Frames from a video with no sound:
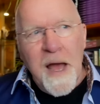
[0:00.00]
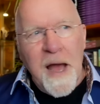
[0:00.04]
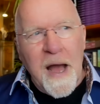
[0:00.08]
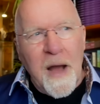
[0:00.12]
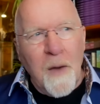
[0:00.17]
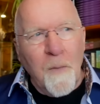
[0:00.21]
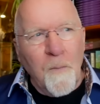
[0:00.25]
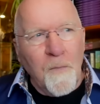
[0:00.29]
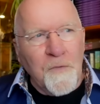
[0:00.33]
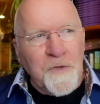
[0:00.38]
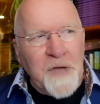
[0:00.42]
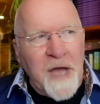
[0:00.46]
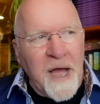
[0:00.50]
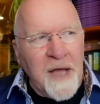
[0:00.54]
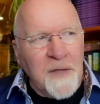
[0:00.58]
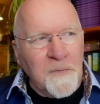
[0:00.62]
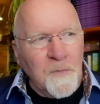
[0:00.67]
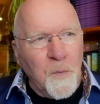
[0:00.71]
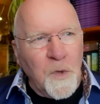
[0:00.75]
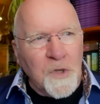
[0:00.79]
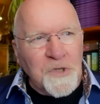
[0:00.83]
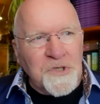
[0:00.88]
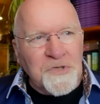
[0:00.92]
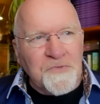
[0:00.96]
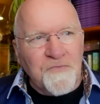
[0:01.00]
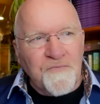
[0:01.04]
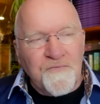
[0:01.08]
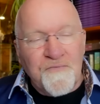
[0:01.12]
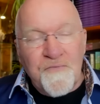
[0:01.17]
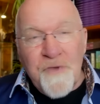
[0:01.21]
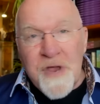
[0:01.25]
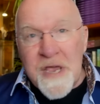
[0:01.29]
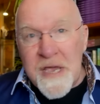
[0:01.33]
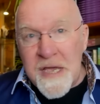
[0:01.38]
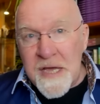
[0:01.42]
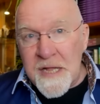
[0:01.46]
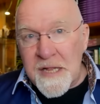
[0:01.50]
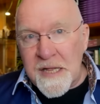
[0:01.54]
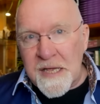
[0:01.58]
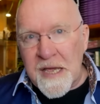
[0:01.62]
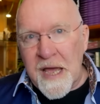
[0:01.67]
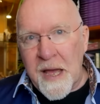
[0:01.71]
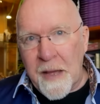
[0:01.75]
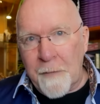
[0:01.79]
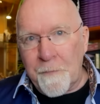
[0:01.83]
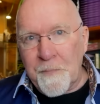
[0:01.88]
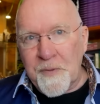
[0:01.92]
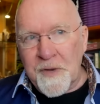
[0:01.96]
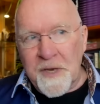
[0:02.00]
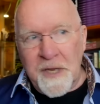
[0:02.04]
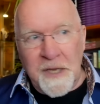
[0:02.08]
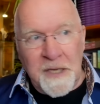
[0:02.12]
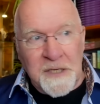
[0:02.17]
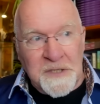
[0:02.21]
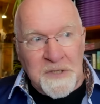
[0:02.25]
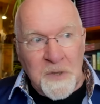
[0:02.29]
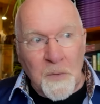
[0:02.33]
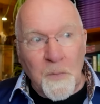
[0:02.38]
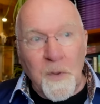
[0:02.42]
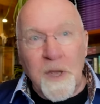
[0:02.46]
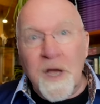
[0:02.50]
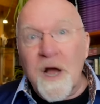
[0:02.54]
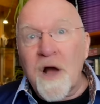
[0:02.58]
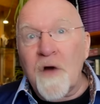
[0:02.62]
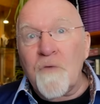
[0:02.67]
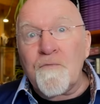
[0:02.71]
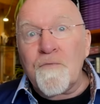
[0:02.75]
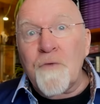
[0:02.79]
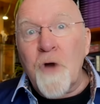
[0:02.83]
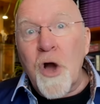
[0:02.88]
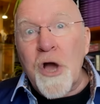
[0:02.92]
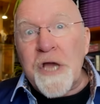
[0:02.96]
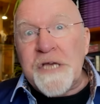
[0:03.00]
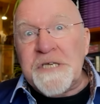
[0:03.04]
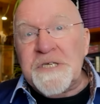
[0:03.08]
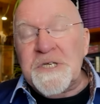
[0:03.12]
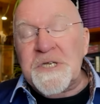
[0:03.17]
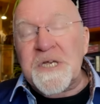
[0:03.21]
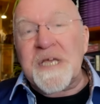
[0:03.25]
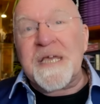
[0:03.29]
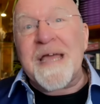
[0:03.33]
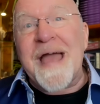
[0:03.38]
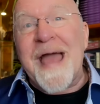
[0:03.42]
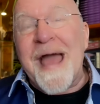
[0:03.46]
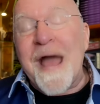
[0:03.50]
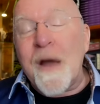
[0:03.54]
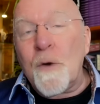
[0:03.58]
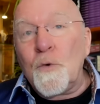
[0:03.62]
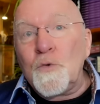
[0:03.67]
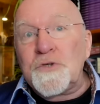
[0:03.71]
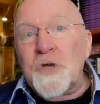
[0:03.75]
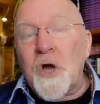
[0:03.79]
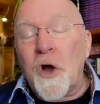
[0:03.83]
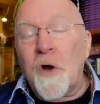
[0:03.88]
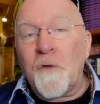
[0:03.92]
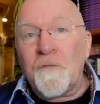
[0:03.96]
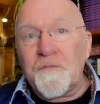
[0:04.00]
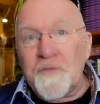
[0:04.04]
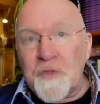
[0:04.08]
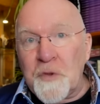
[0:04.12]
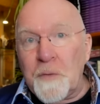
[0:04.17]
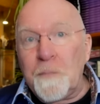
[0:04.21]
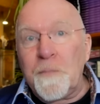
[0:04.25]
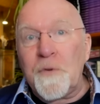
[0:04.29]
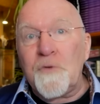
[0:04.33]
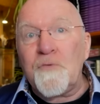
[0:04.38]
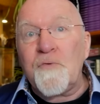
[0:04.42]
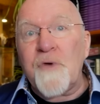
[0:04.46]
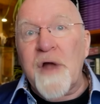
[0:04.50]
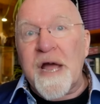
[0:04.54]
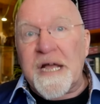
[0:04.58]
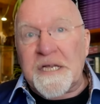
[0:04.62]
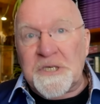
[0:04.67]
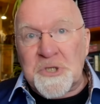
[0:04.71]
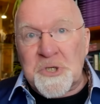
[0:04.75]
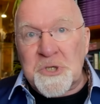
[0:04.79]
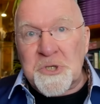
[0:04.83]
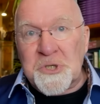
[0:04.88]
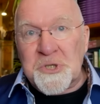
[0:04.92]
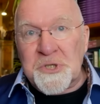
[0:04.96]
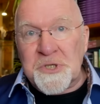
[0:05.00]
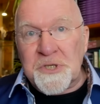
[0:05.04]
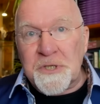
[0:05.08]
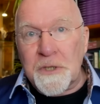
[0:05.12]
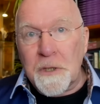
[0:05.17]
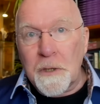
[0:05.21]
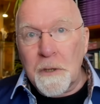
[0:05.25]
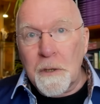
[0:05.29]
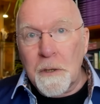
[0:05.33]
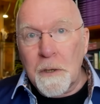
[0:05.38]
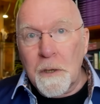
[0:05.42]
And, and what's really happening is that we are rising out of the morass